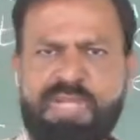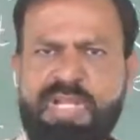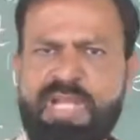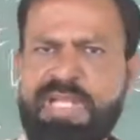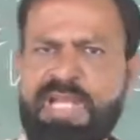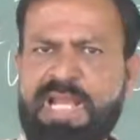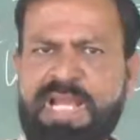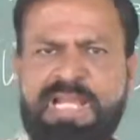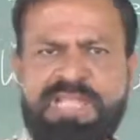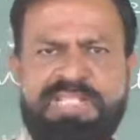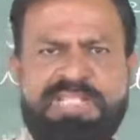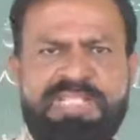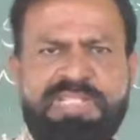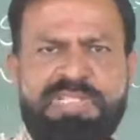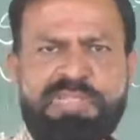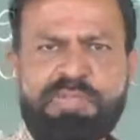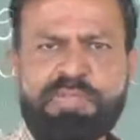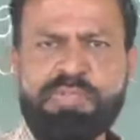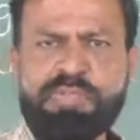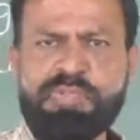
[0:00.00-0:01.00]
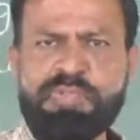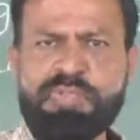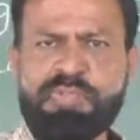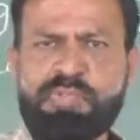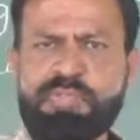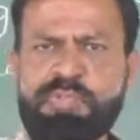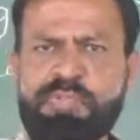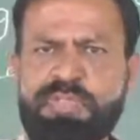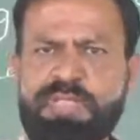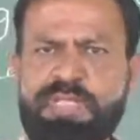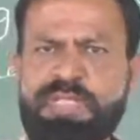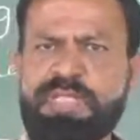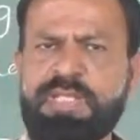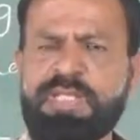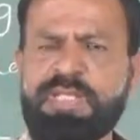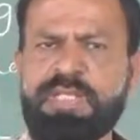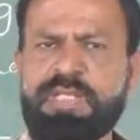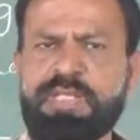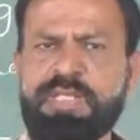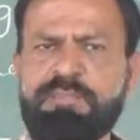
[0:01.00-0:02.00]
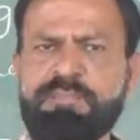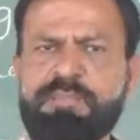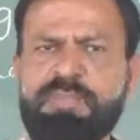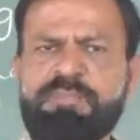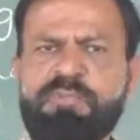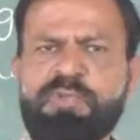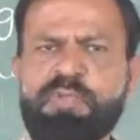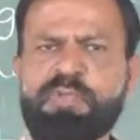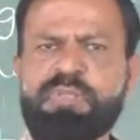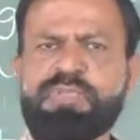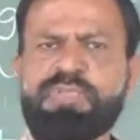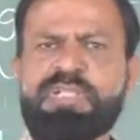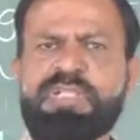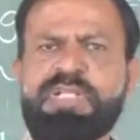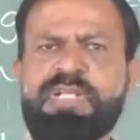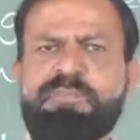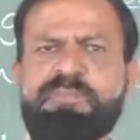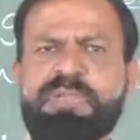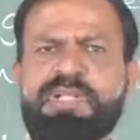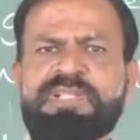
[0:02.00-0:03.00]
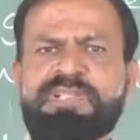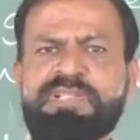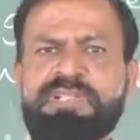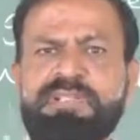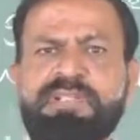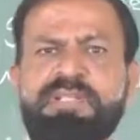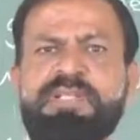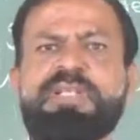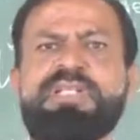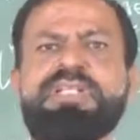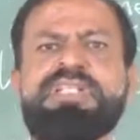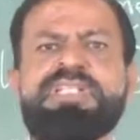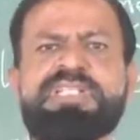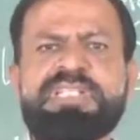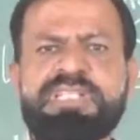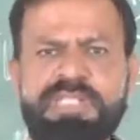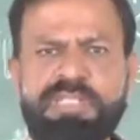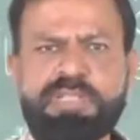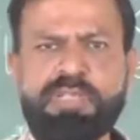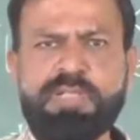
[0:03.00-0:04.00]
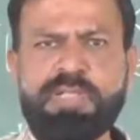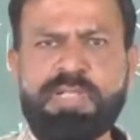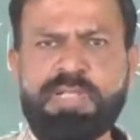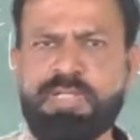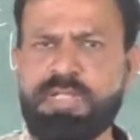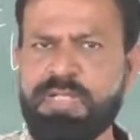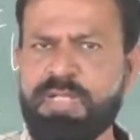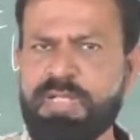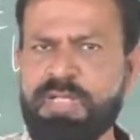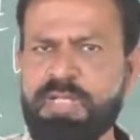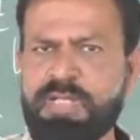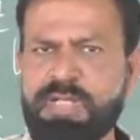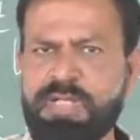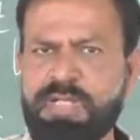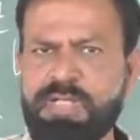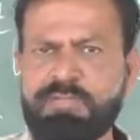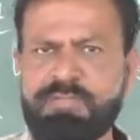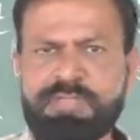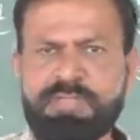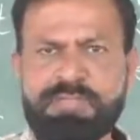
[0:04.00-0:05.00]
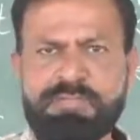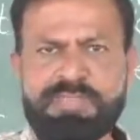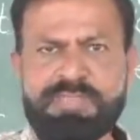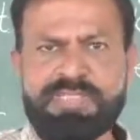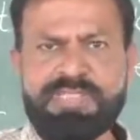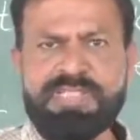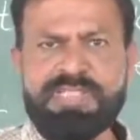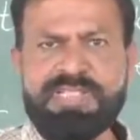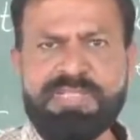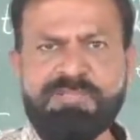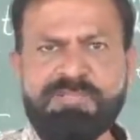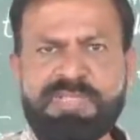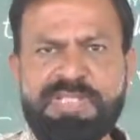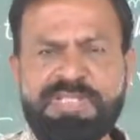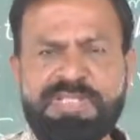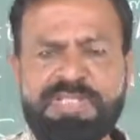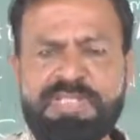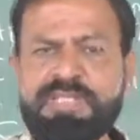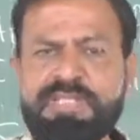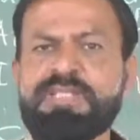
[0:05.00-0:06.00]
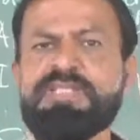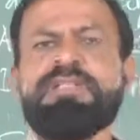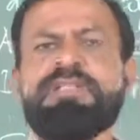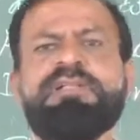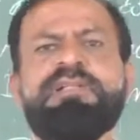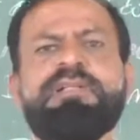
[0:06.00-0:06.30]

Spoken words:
And has is used only before third person singular or when the subject is